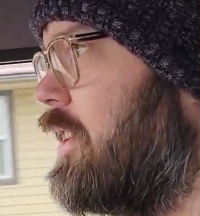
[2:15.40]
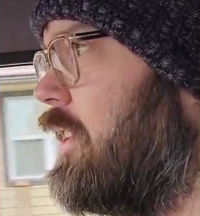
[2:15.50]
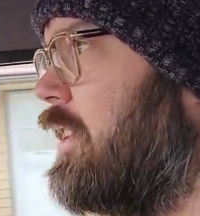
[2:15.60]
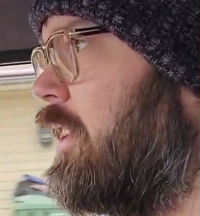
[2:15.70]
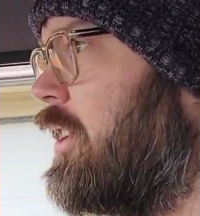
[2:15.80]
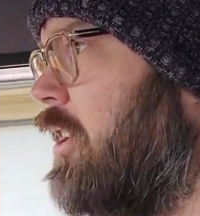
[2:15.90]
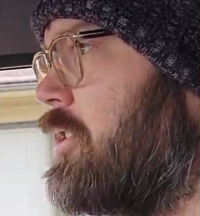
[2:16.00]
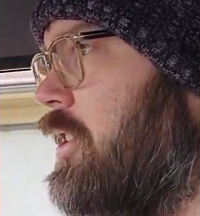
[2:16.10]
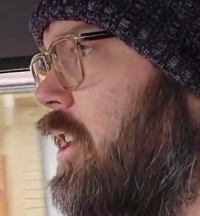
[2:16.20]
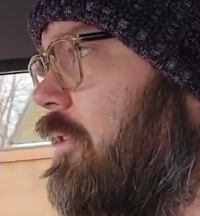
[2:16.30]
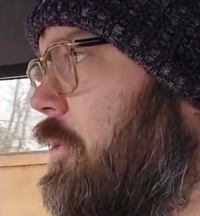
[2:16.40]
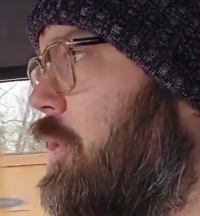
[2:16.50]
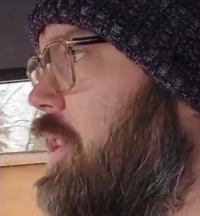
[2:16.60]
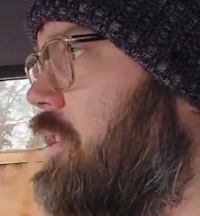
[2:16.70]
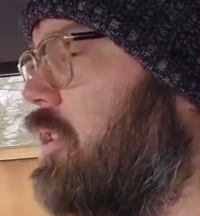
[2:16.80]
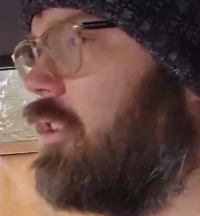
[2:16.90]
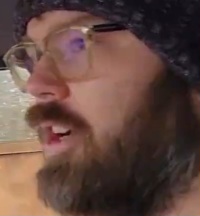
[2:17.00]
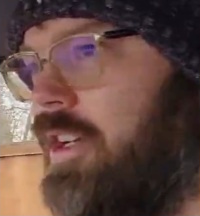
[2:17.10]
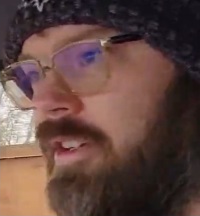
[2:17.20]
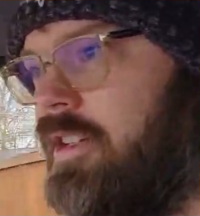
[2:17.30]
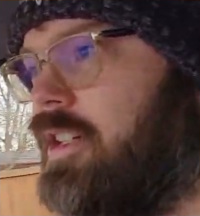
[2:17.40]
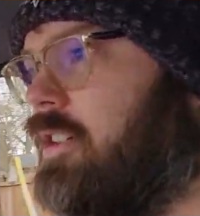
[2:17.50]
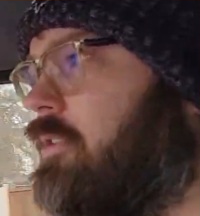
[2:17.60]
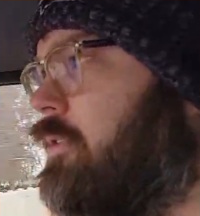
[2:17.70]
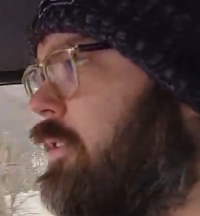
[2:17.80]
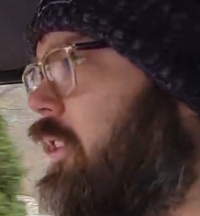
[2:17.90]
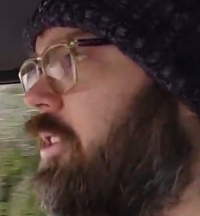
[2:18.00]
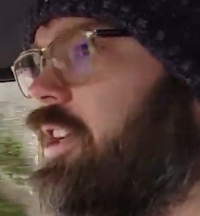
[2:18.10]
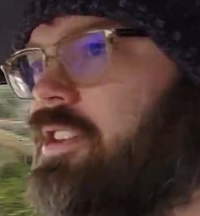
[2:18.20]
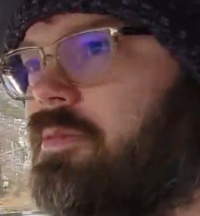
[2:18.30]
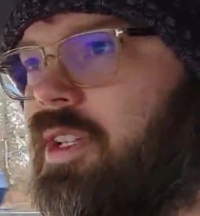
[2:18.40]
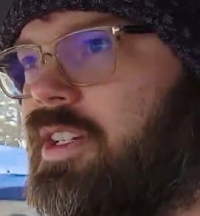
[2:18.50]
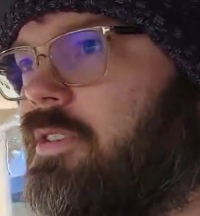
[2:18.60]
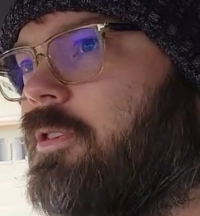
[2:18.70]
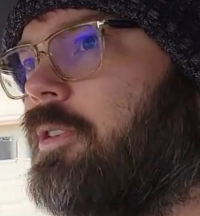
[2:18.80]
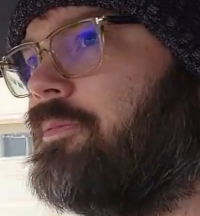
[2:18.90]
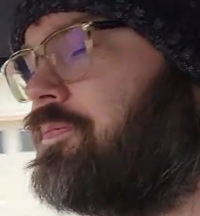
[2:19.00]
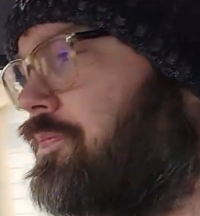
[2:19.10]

a cars and coffee pleaser, right? Of, oh, that's something different.